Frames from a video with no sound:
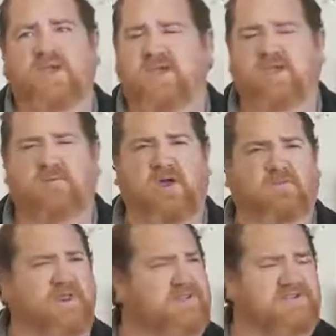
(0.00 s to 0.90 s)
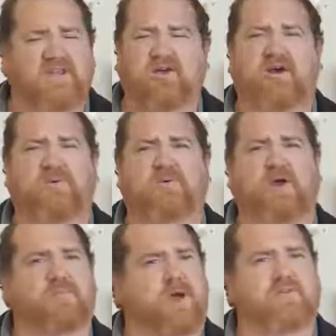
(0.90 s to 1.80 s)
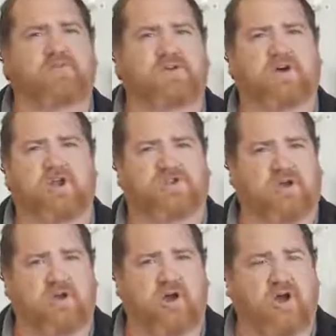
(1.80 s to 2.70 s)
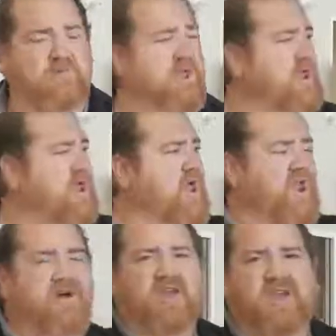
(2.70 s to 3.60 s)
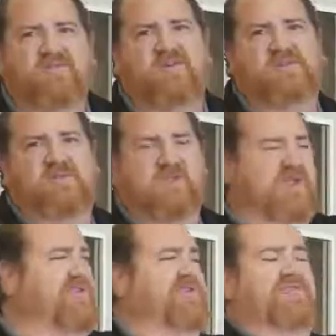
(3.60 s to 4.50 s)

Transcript: Email me dharper@mountainviewdodge.com. And I'll give you some of the other